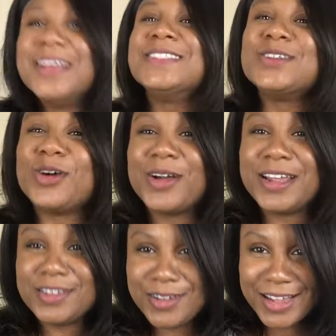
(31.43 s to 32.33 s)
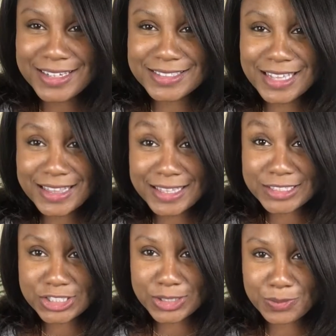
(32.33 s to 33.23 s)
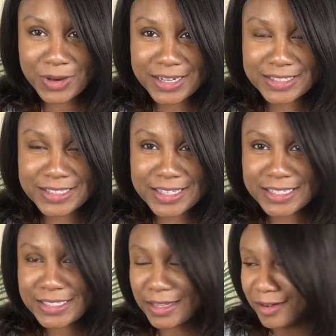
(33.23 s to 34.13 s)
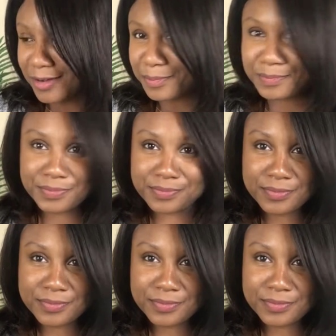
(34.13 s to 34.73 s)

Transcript: So, all right, you guys, let's jump right into this. Um,